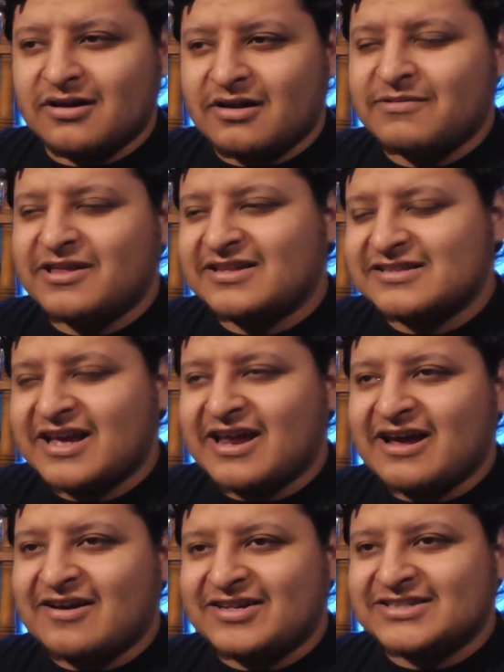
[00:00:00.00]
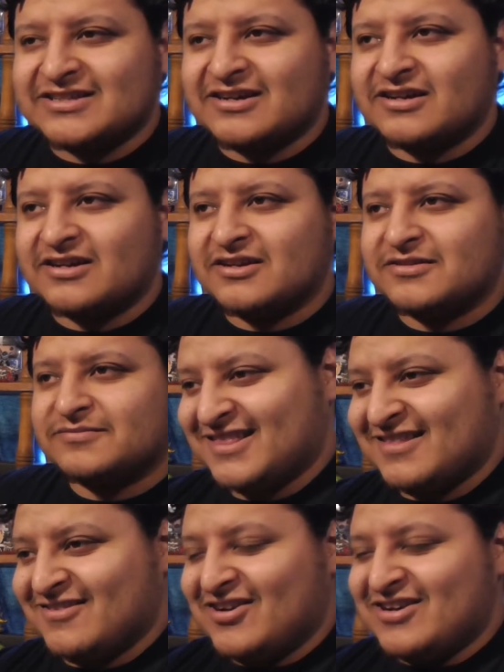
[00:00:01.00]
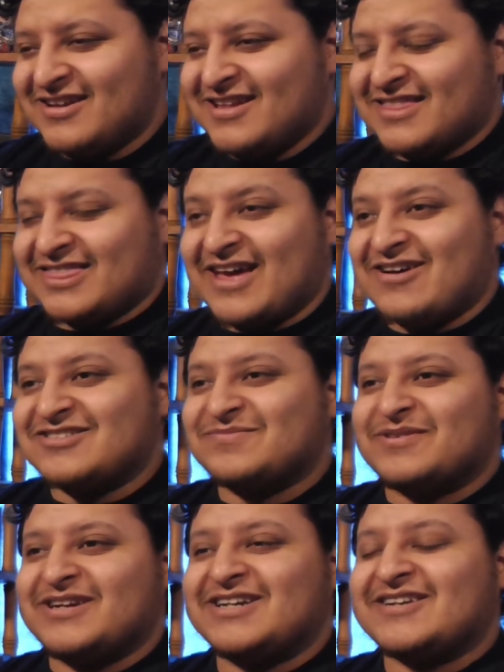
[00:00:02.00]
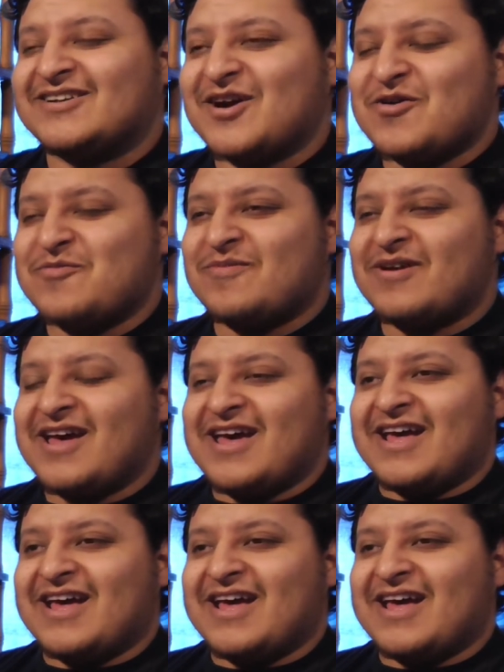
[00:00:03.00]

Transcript: I mean, that's kind of how I saw it. Well, that was pretty dope.